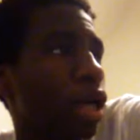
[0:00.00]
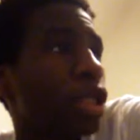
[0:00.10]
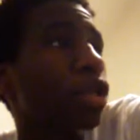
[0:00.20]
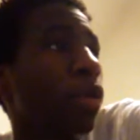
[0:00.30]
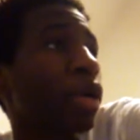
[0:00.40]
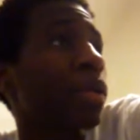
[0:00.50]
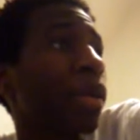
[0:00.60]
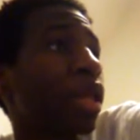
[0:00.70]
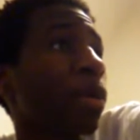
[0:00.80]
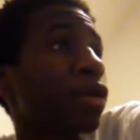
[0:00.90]
I still wanted to
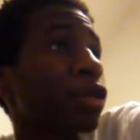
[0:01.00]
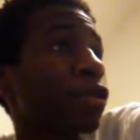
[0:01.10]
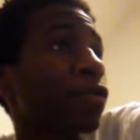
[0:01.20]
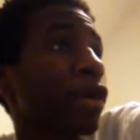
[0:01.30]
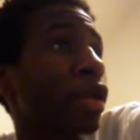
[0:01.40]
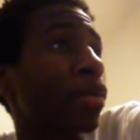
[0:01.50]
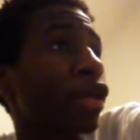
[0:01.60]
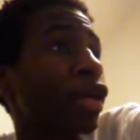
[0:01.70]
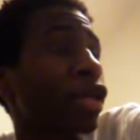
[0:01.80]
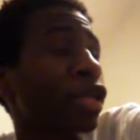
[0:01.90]
be that person's friend,
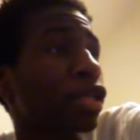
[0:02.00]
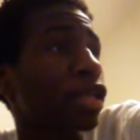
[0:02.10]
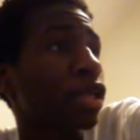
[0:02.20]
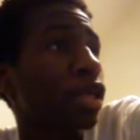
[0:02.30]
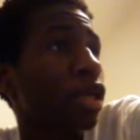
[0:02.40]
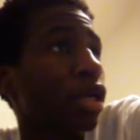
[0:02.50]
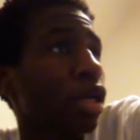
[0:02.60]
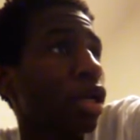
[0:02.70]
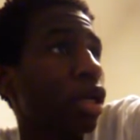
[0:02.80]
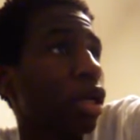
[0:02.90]
but it just
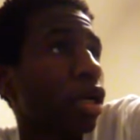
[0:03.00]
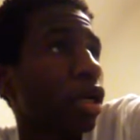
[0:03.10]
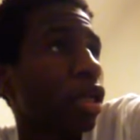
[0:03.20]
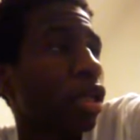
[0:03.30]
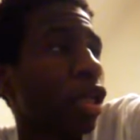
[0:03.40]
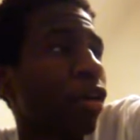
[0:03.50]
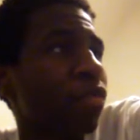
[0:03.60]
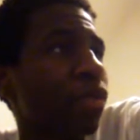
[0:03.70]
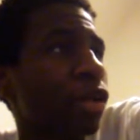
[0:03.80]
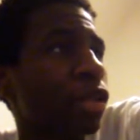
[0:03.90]

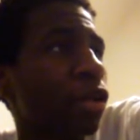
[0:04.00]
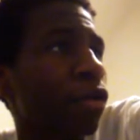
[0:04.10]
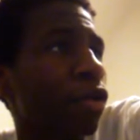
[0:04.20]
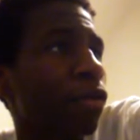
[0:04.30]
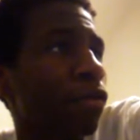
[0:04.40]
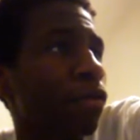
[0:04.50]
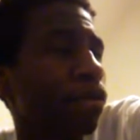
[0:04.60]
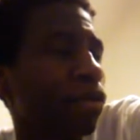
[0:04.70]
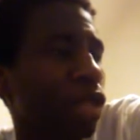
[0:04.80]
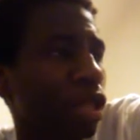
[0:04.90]
left me so
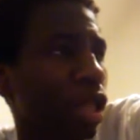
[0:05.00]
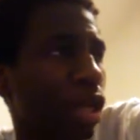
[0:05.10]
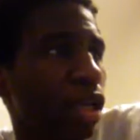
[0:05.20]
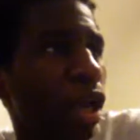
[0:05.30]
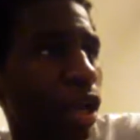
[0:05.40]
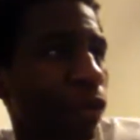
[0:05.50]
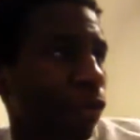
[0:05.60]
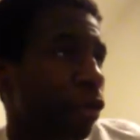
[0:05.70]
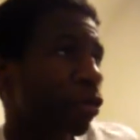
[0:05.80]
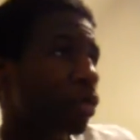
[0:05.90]
not
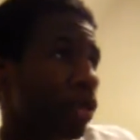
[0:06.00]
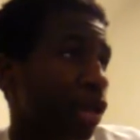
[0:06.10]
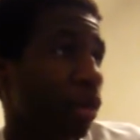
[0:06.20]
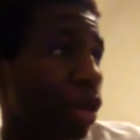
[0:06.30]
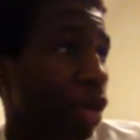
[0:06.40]
confused, but